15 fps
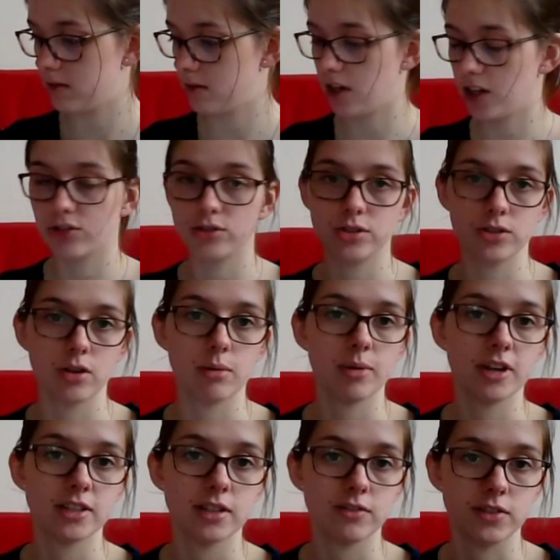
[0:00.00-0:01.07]
I could do it, but
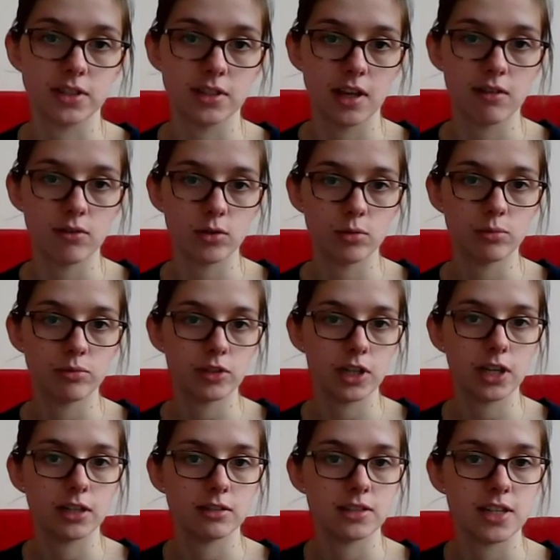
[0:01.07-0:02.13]
I'd have to save up for
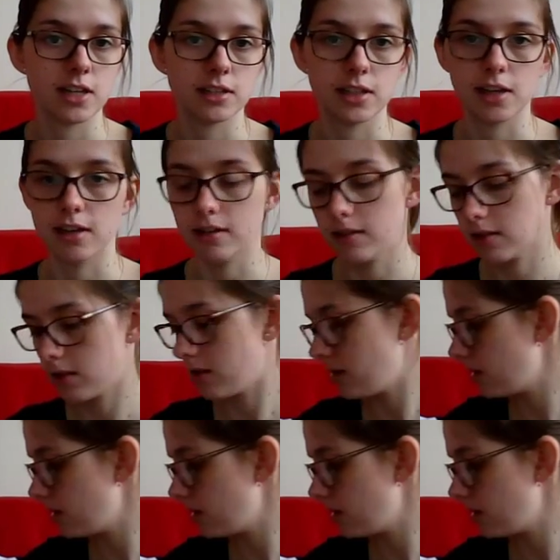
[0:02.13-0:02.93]
like 10 years.